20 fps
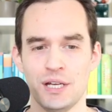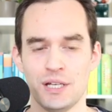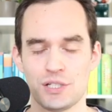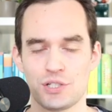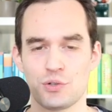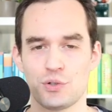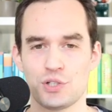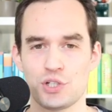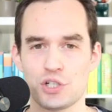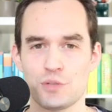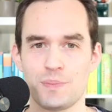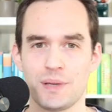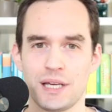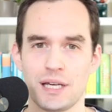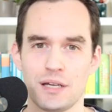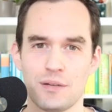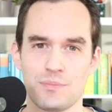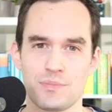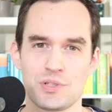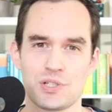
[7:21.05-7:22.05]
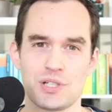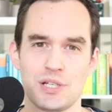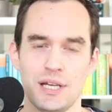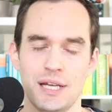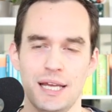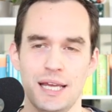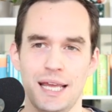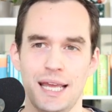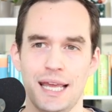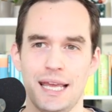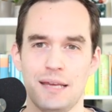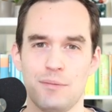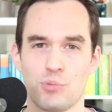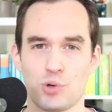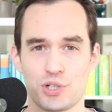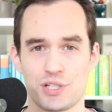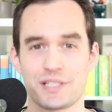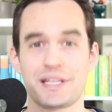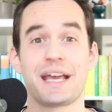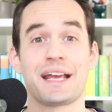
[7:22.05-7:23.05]
So it just becomes a
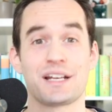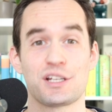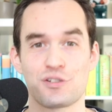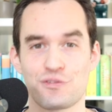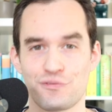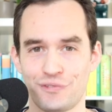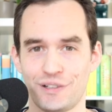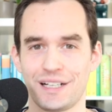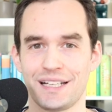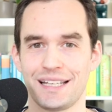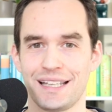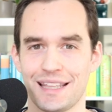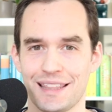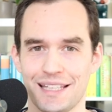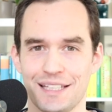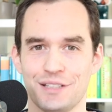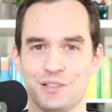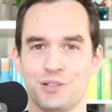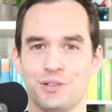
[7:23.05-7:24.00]
more satisfying thing